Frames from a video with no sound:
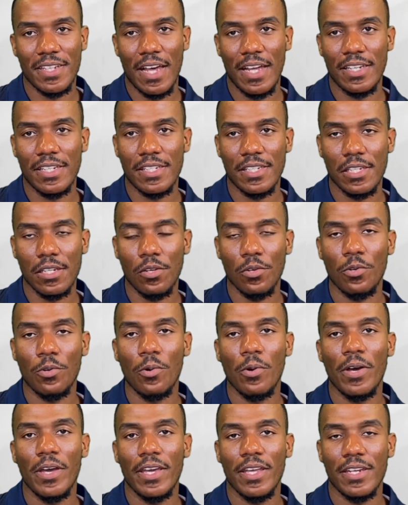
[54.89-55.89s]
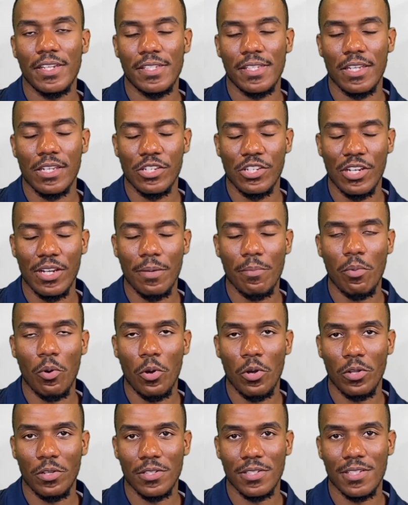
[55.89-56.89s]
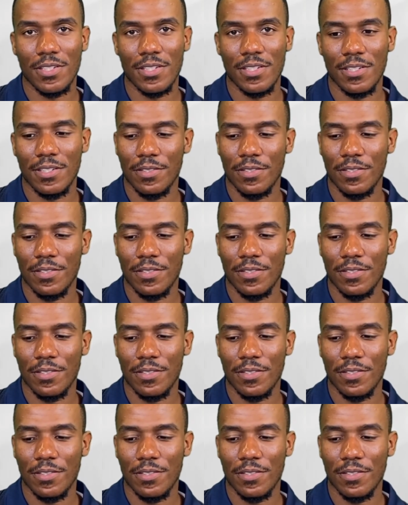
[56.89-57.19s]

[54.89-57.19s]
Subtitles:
until it essentially boils.